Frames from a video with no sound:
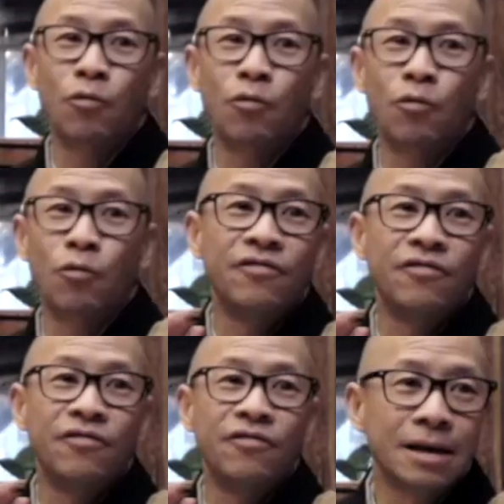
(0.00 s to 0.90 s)
the Shay
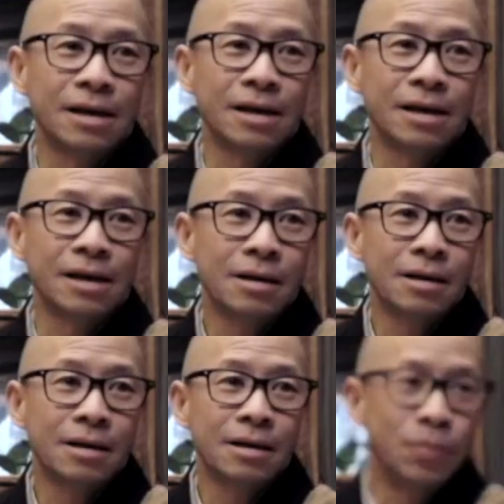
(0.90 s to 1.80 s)
military were
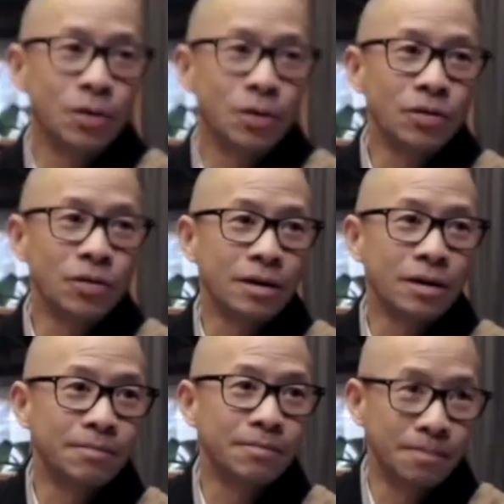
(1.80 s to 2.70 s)
advancing,
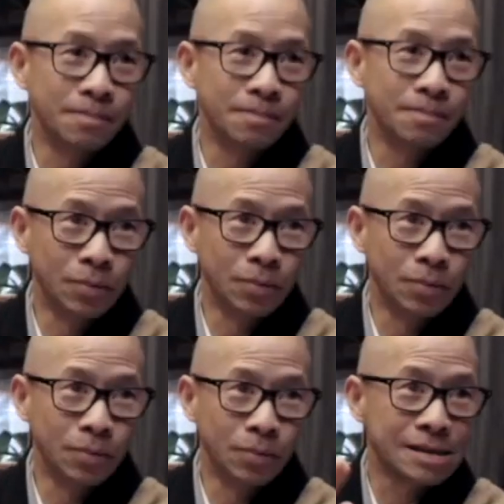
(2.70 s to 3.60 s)
and the
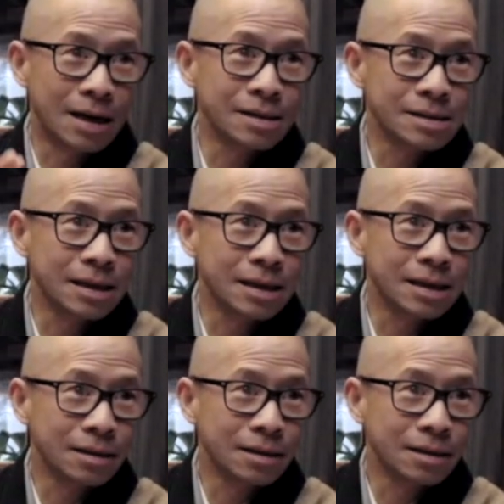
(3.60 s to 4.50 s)
Buddha
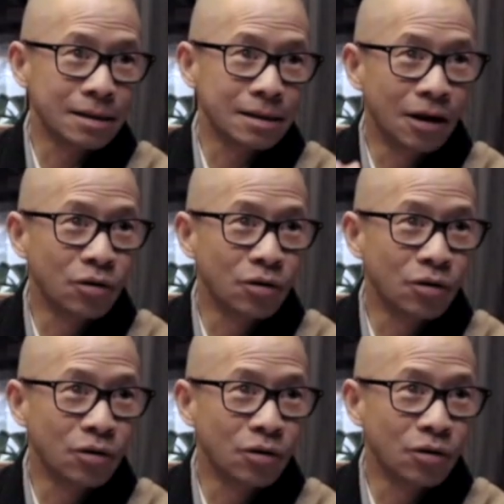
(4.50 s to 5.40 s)
sat zazen
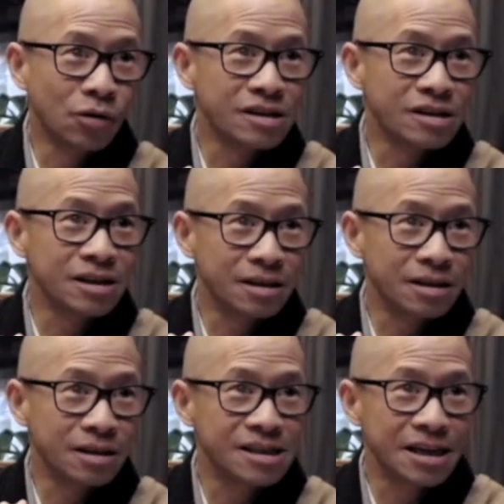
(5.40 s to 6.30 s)

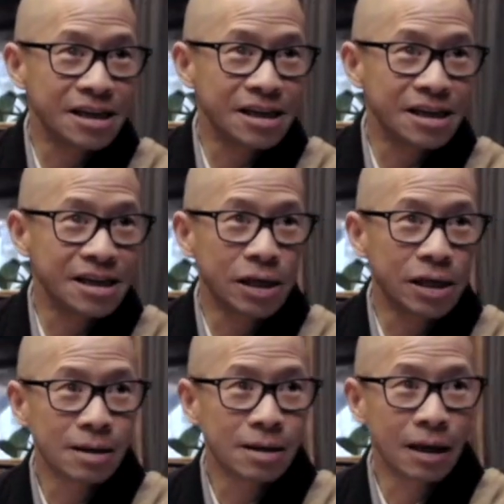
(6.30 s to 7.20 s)
under
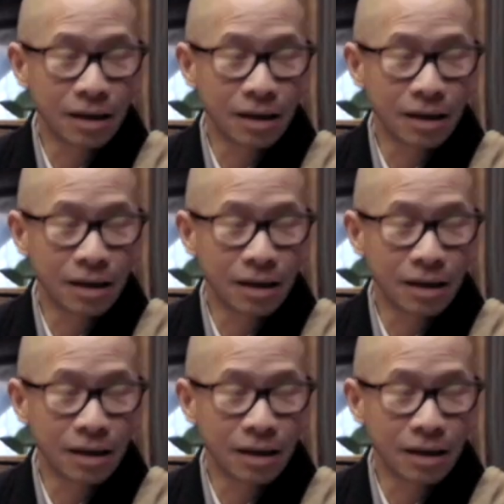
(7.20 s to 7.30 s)
this